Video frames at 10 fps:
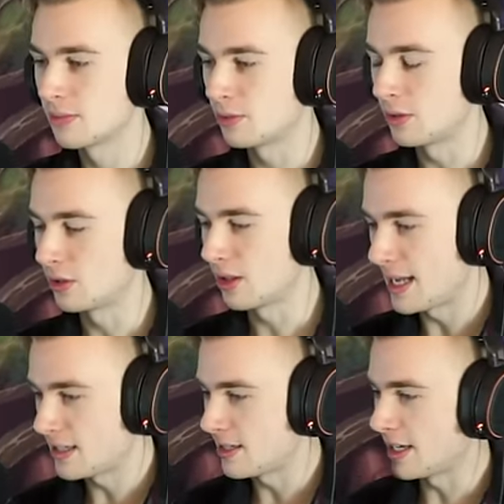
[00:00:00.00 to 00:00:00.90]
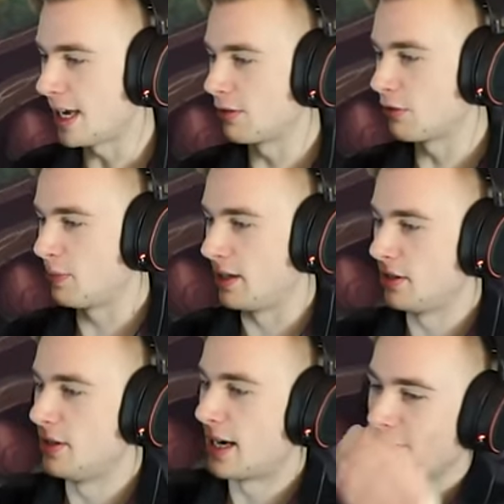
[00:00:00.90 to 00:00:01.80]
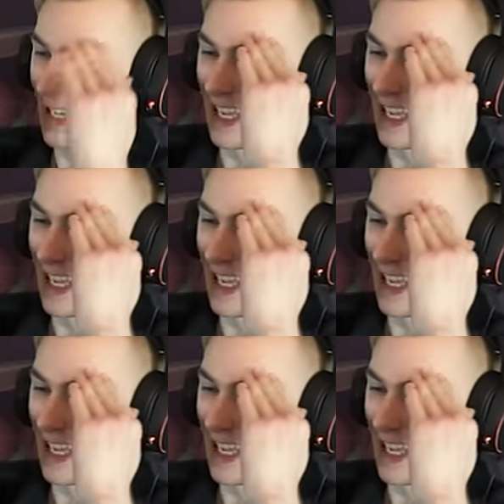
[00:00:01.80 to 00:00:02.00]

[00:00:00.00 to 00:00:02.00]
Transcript: Bro, classic aggro player. Not even...